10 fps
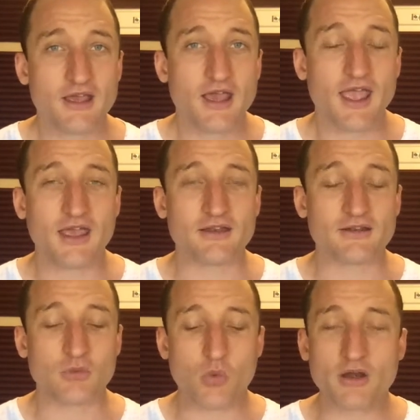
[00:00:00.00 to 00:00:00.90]
and
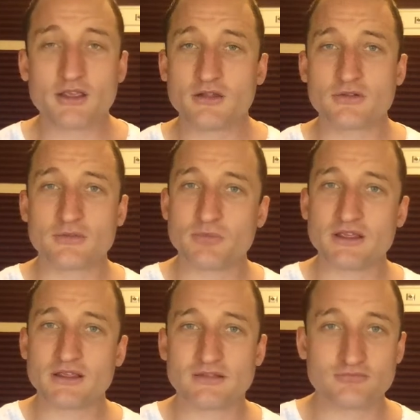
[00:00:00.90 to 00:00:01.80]
one could be
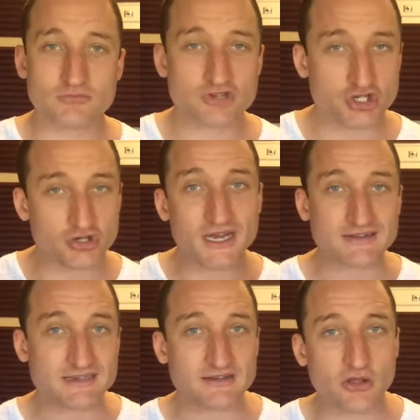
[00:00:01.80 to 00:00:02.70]

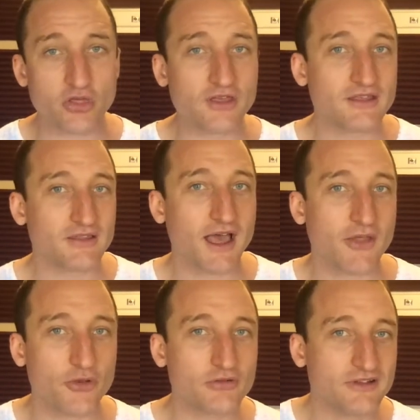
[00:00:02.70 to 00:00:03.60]
tricked into thinking that
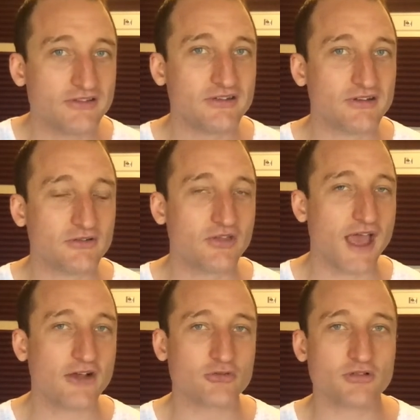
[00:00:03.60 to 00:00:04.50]
they're listening to the
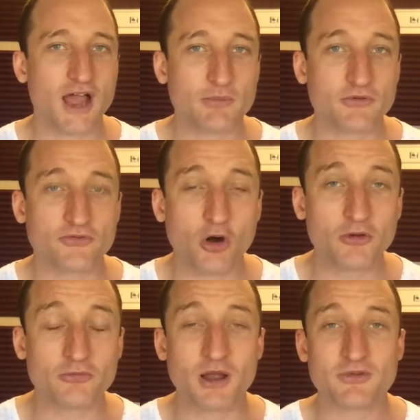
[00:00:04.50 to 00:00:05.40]
actual live performance,
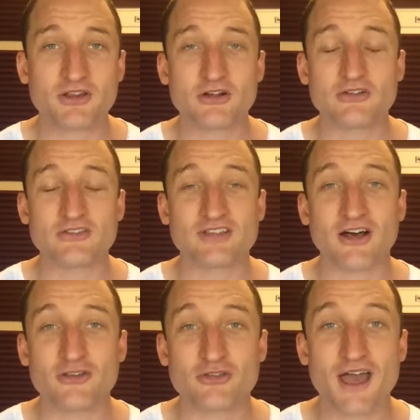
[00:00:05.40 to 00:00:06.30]
but I'm here to tell
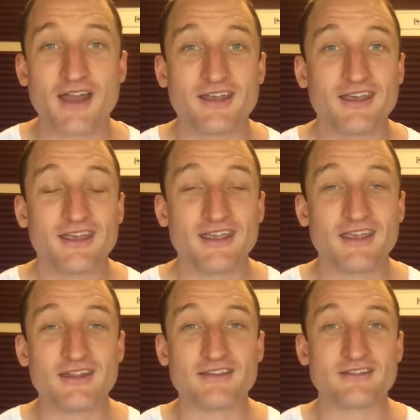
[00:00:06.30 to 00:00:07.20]
you that it
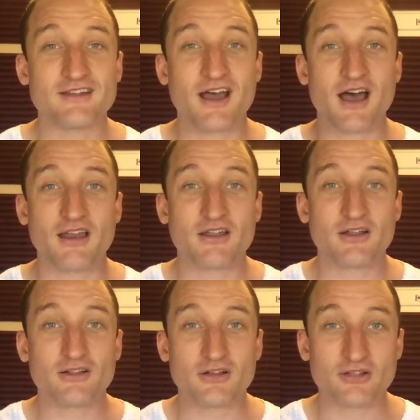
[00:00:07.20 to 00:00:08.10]
is not
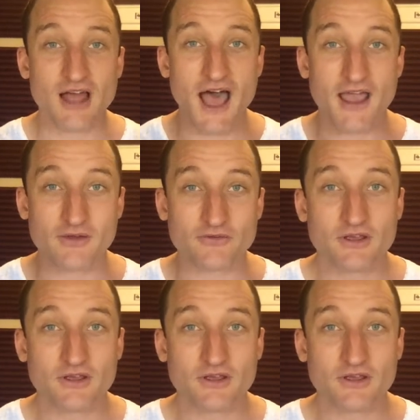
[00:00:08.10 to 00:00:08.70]
live.